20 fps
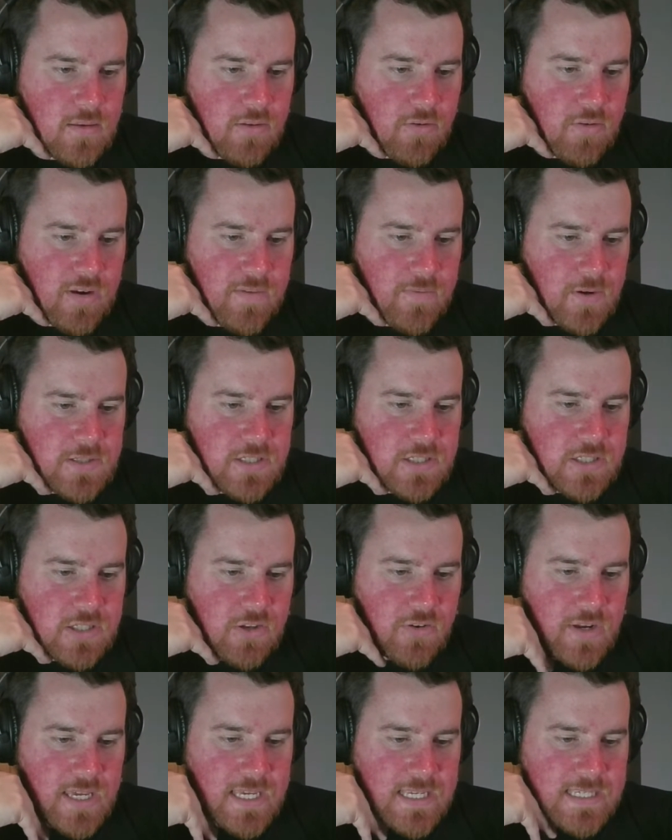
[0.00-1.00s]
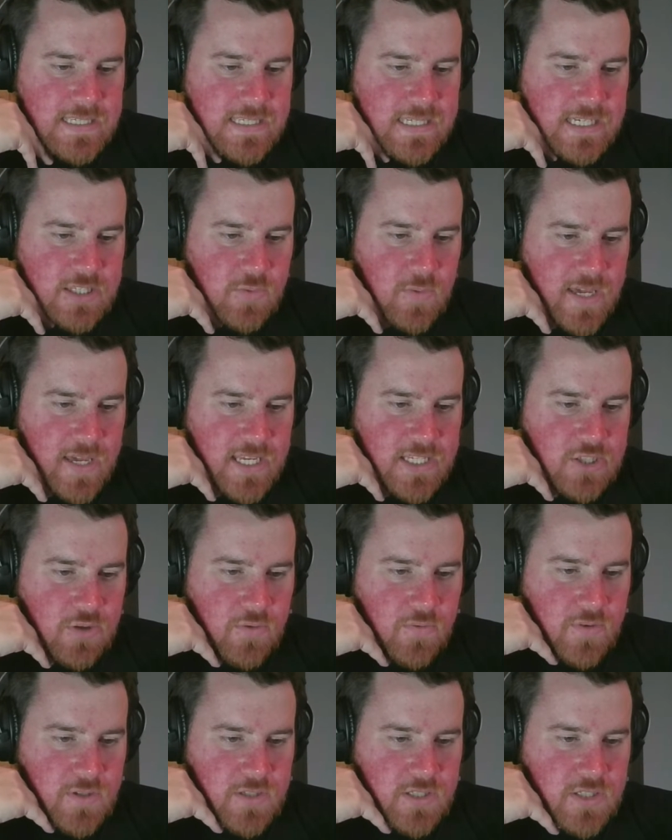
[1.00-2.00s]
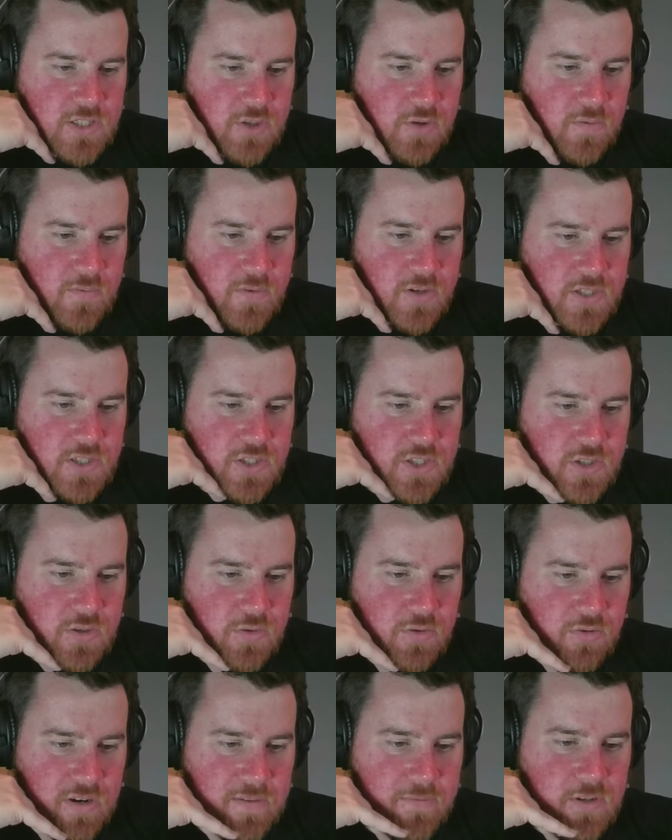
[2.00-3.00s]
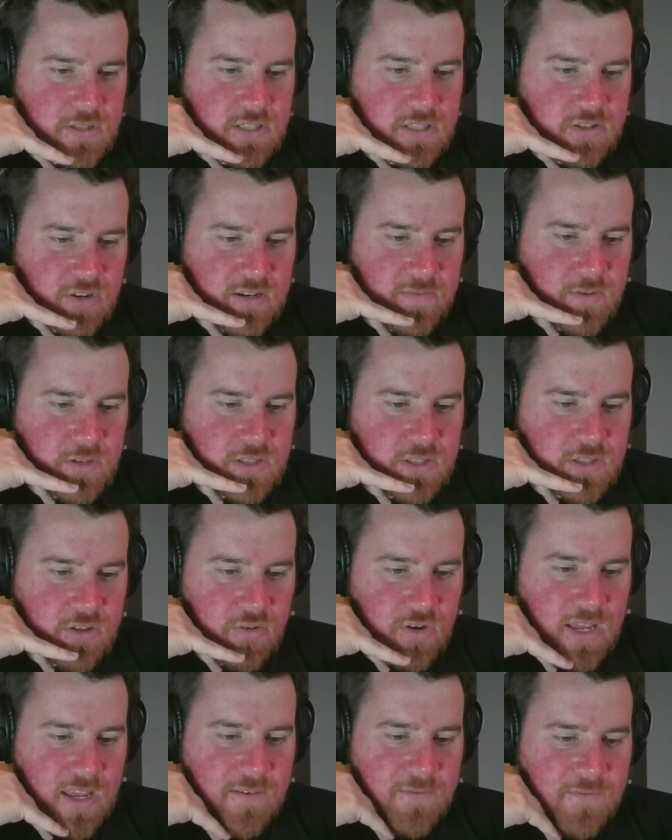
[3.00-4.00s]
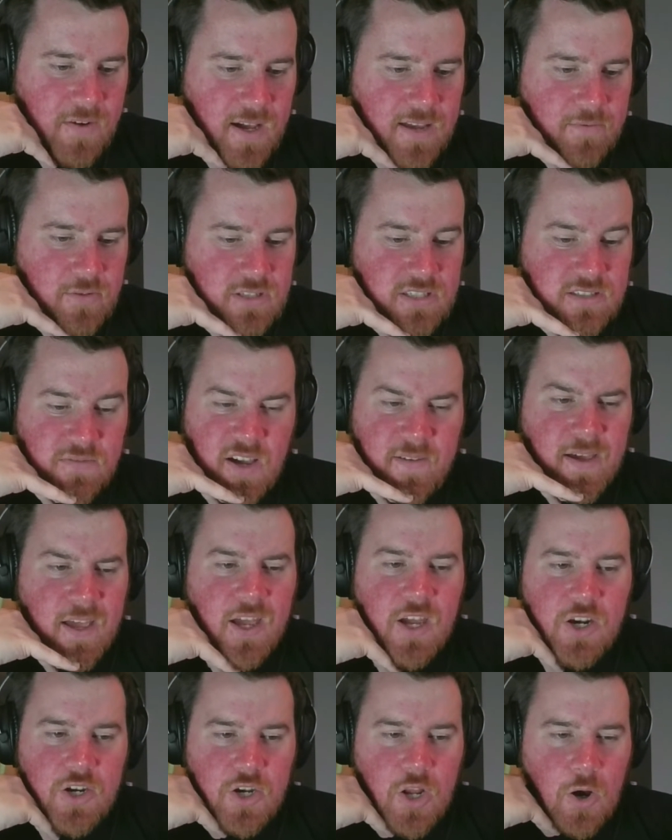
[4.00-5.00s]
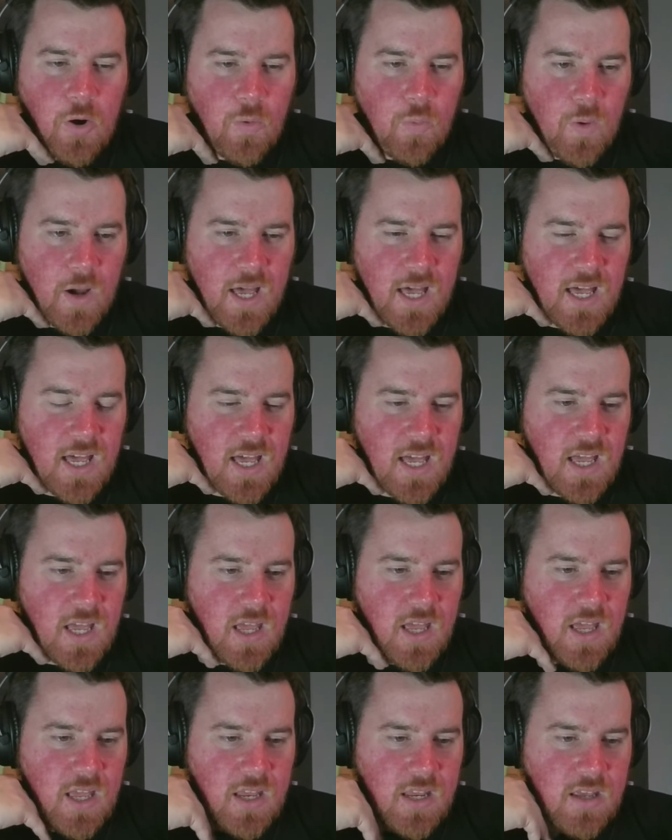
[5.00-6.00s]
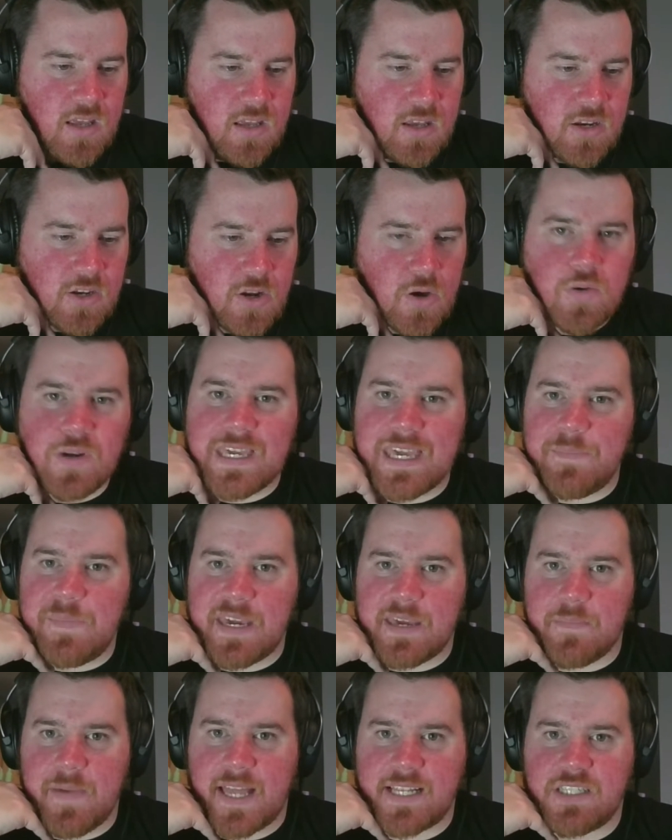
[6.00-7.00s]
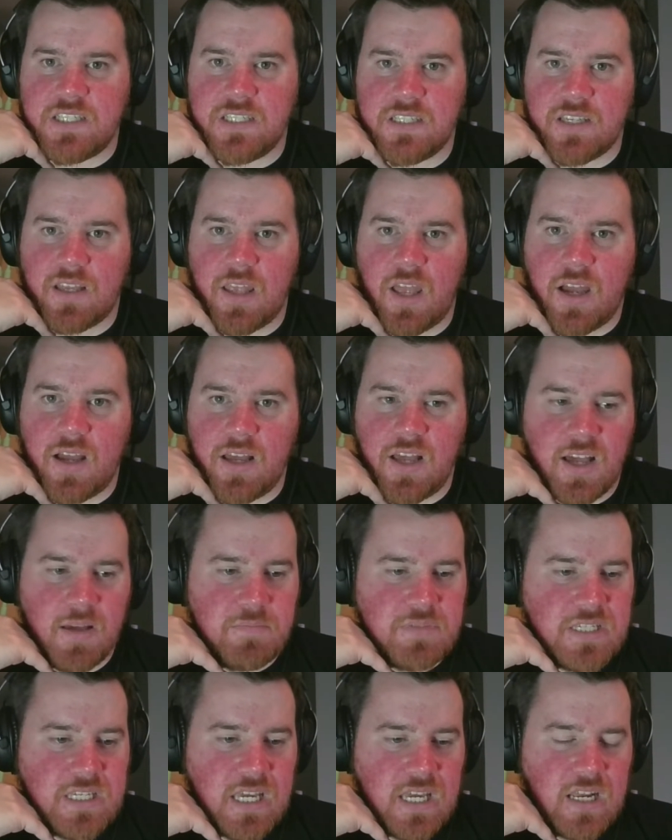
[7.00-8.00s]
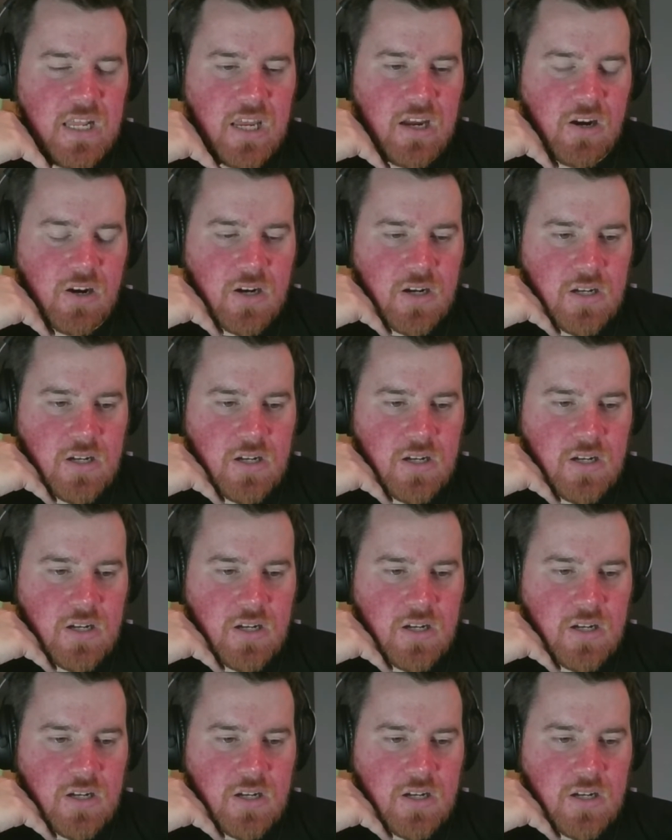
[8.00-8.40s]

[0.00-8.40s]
versus 3, 6-way, 2 versus 2 versus 2, 3 versus 3 versus 3, and 5 versus 5. No gimmick matches I'm seeing here.